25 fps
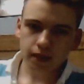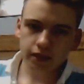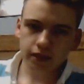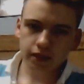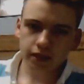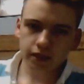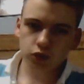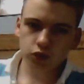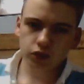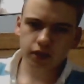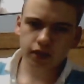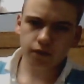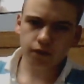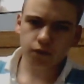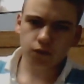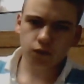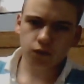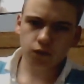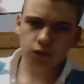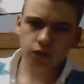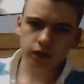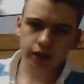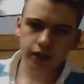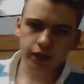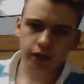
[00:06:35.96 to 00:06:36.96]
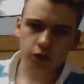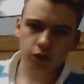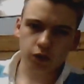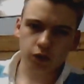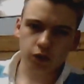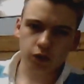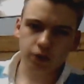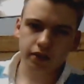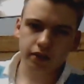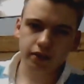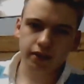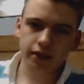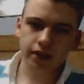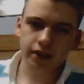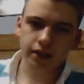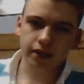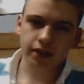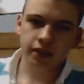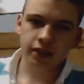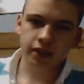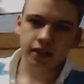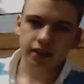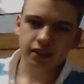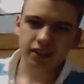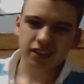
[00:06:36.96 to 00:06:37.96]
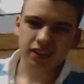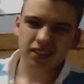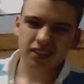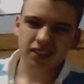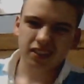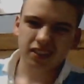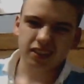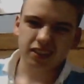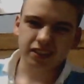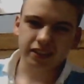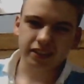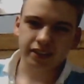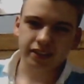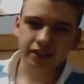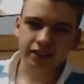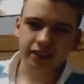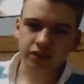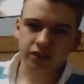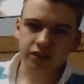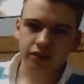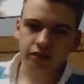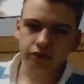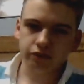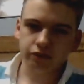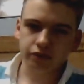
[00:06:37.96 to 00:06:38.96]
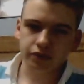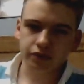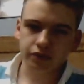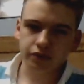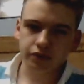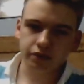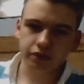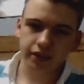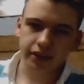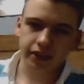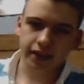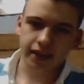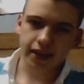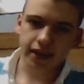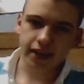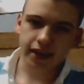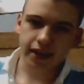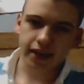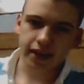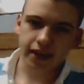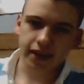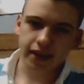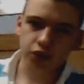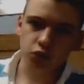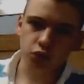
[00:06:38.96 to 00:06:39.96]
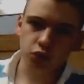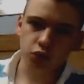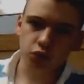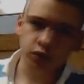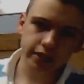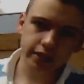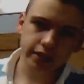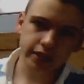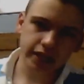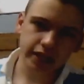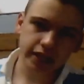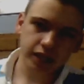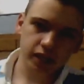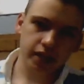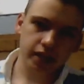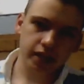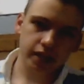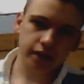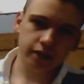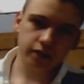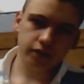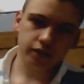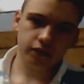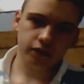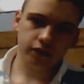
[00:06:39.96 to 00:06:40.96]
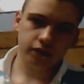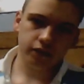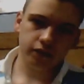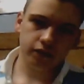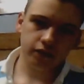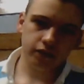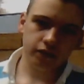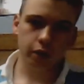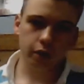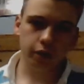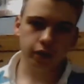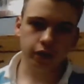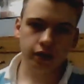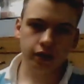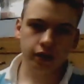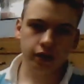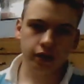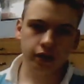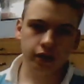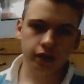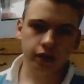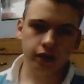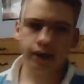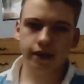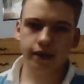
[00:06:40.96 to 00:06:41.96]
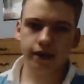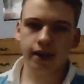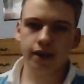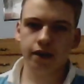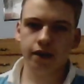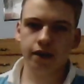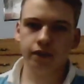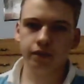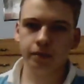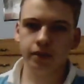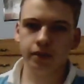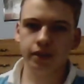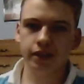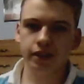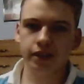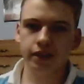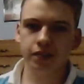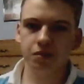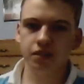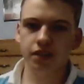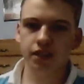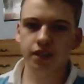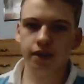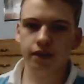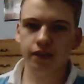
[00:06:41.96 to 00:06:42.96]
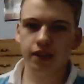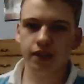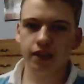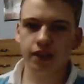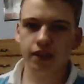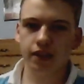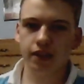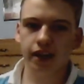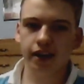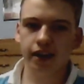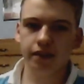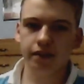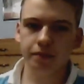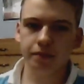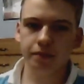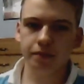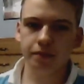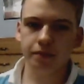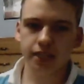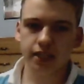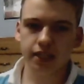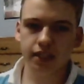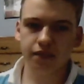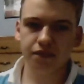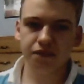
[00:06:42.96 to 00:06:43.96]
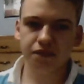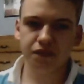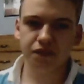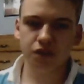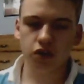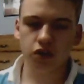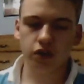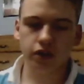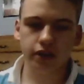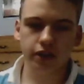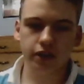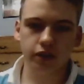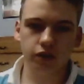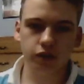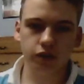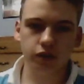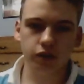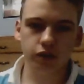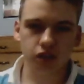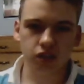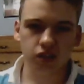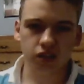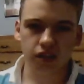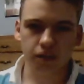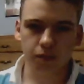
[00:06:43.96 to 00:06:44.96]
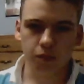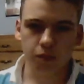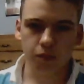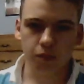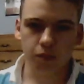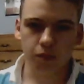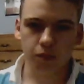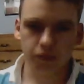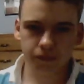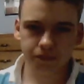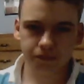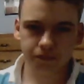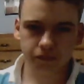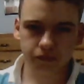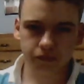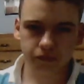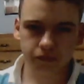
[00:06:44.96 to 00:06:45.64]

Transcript: If you only have like 1, then you're not really getting much. You really need to get 2 out, and being able to have that line means that if they knock it out, you still have more.